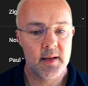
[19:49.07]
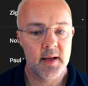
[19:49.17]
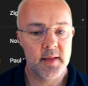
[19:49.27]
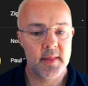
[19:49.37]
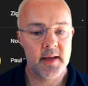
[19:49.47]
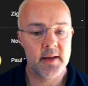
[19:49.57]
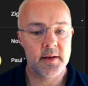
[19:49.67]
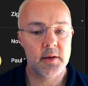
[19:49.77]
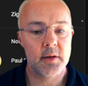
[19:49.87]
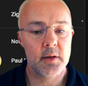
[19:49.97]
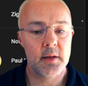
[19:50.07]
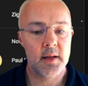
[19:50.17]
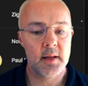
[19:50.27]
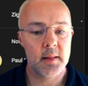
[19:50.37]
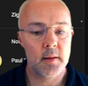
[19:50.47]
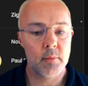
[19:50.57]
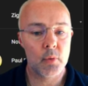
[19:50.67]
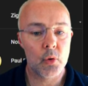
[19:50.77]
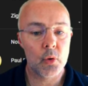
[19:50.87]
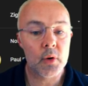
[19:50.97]
And then in the
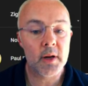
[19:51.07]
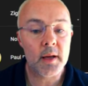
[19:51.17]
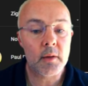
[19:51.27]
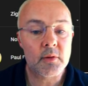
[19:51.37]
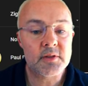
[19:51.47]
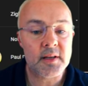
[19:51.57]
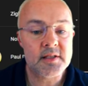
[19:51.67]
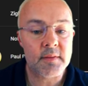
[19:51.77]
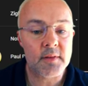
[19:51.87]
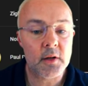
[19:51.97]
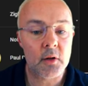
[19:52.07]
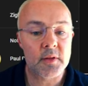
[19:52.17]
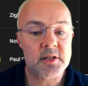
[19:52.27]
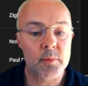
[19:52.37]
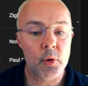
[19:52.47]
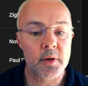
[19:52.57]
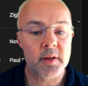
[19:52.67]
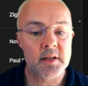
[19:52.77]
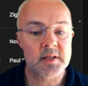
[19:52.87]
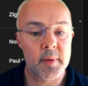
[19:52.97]
morning, what's that, 7 o'clock this
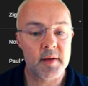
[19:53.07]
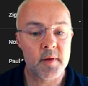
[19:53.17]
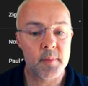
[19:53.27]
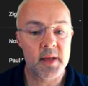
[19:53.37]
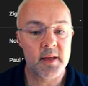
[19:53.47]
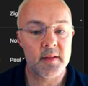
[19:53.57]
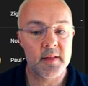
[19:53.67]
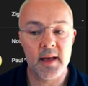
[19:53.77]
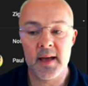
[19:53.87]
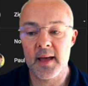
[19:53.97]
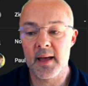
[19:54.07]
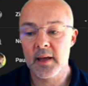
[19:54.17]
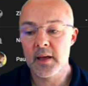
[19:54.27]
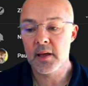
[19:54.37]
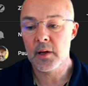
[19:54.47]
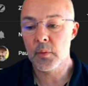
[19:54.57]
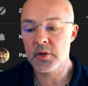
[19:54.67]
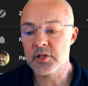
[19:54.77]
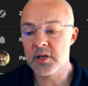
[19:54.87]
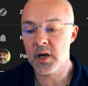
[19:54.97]
morning, there's a bit of a peak there,
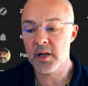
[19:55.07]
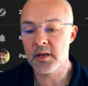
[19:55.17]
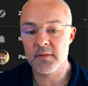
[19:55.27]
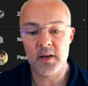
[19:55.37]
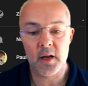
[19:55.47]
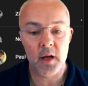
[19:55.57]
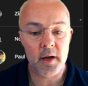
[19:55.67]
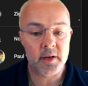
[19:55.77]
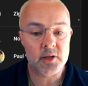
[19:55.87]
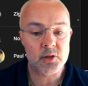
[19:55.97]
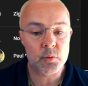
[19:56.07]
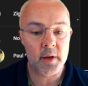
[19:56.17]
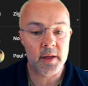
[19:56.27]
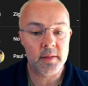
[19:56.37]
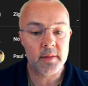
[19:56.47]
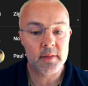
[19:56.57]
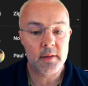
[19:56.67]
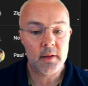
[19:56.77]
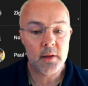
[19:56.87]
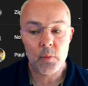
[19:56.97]
which kind of aligns with
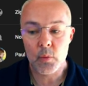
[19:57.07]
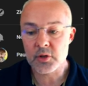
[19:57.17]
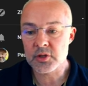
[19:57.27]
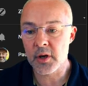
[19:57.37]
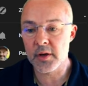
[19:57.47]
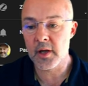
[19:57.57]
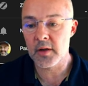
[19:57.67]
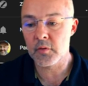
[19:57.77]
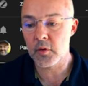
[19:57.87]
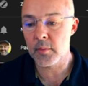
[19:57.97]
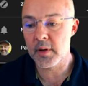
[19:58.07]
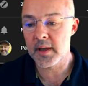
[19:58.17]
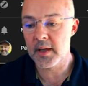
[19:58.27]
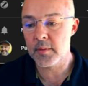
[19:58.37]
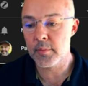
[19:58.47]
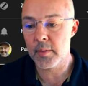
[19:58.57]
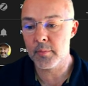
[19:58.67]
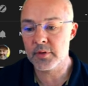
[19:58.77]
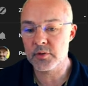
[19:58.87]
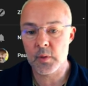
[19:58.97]
what's going over on my heat
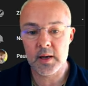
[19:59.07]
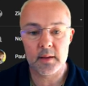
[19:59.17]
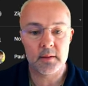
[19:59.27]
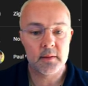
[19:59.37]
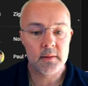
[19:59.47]
pump as well.